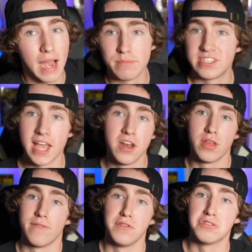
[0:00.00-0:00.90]
Like I'm
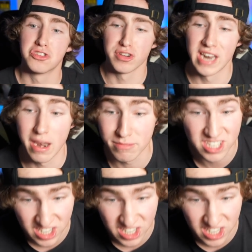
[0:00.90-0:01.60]
standing on the field just looking at him